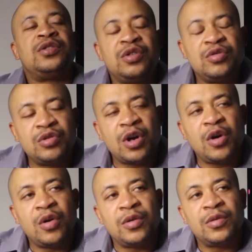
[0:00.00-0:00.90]
Do you
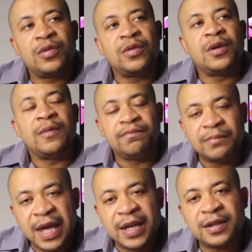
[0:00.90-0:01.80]
know
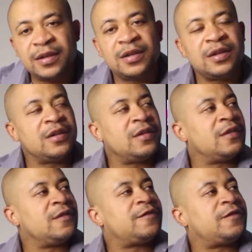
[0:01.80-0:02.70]
men
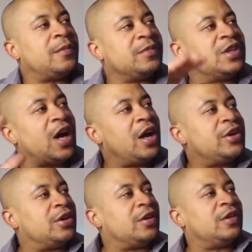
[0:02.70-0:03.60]
from
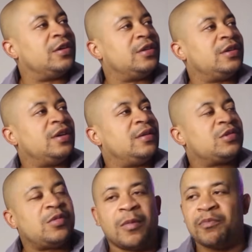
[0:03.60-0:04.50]
yonder,
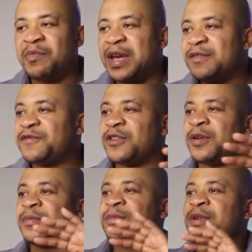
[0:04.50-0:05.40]
men
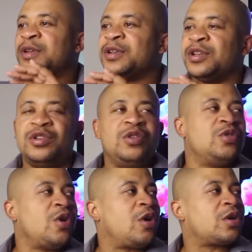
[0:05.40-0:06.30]
from New
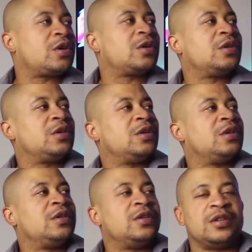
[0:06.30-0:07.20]
York,
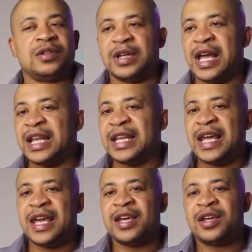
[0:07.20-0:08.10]

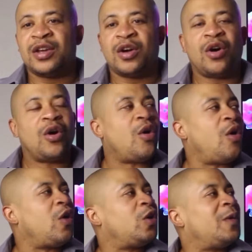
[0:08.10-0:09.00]
LA,
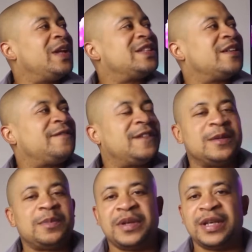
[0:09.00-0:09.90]
all the way to the
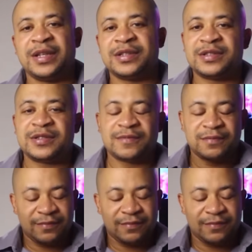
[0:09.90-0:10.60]
Philippines,